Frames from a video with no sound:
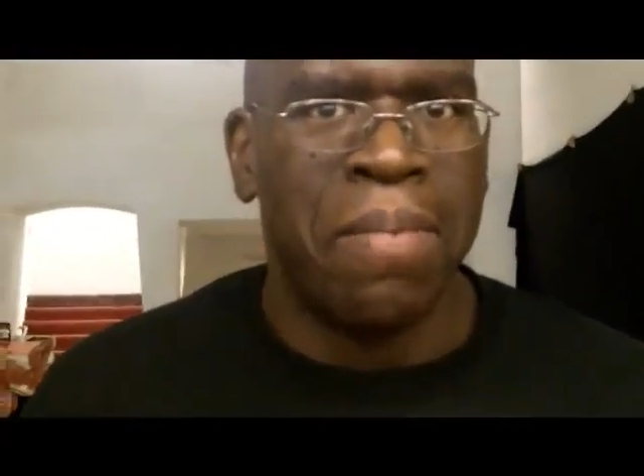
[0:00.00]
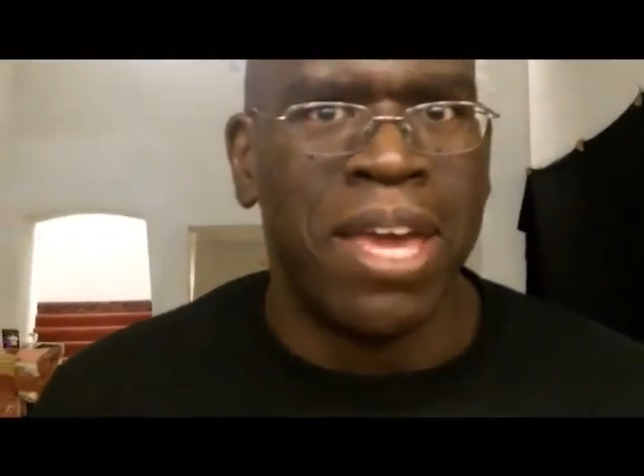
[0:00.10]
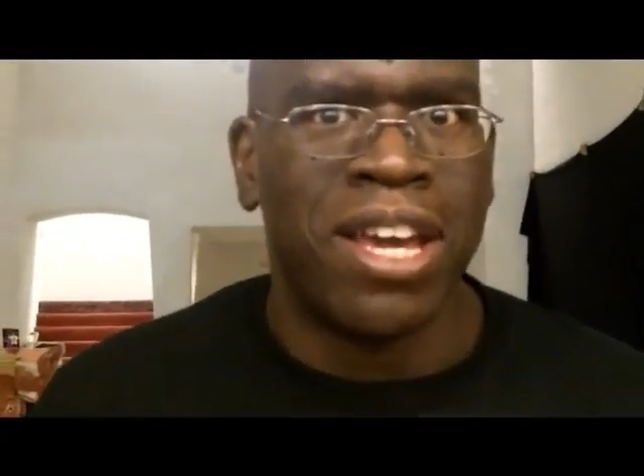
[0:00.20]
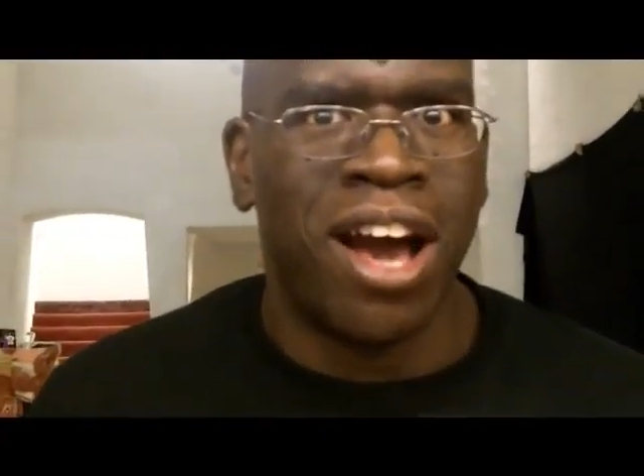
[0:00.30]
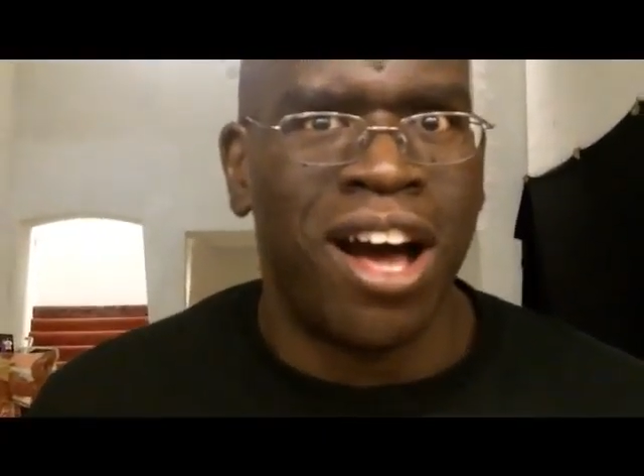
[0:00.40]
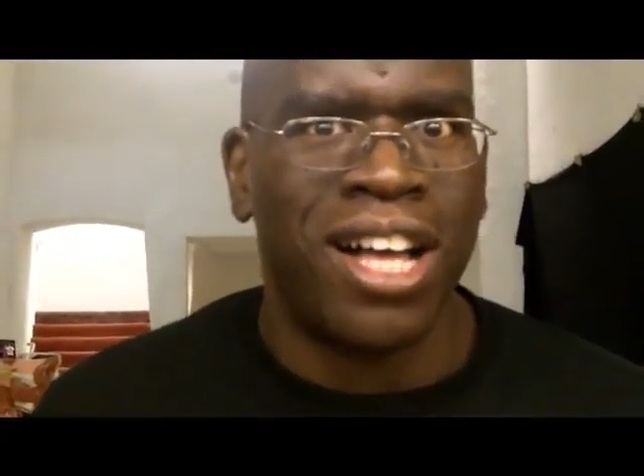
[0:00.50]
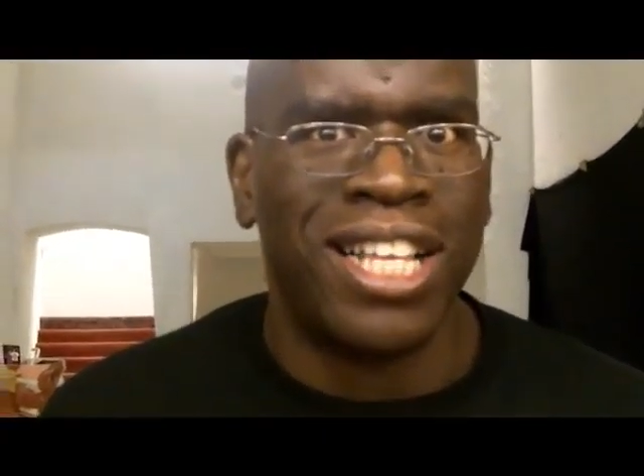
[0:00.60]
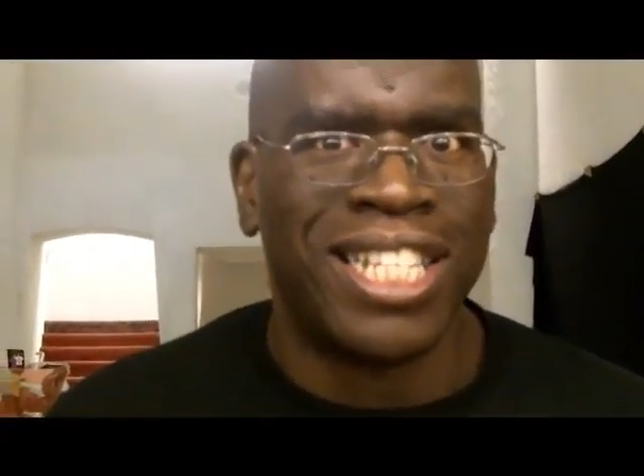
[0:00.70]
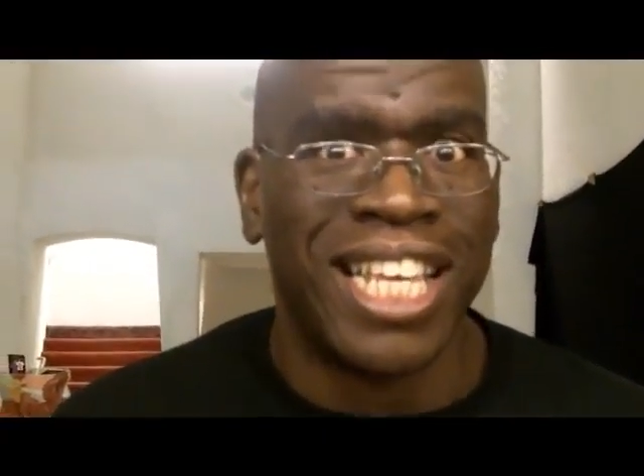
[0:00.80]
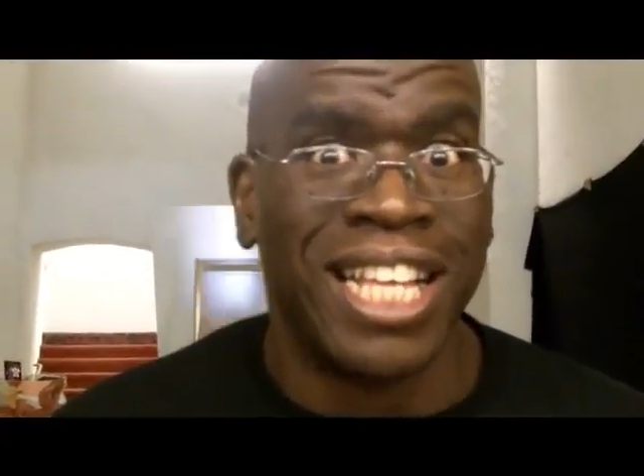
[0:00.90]

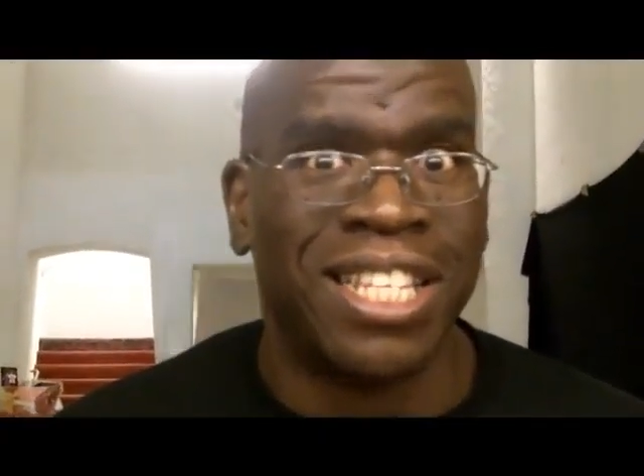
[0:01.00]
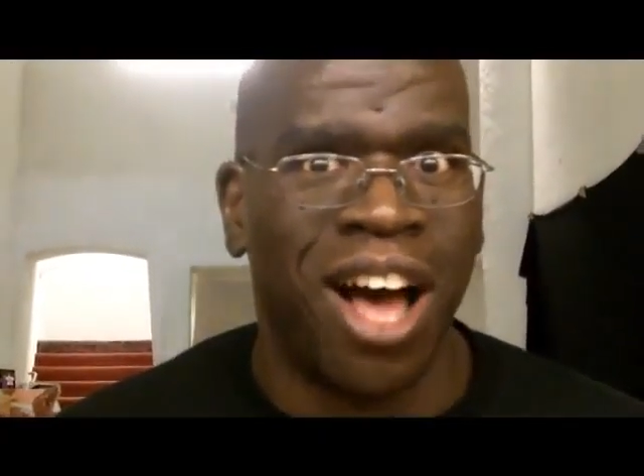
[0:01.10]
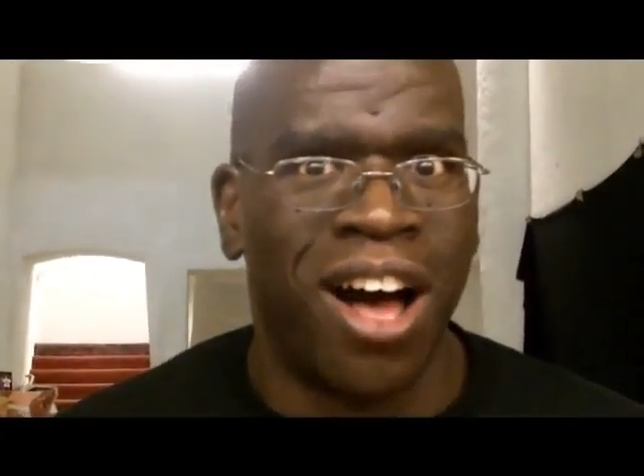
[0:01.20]
Because it's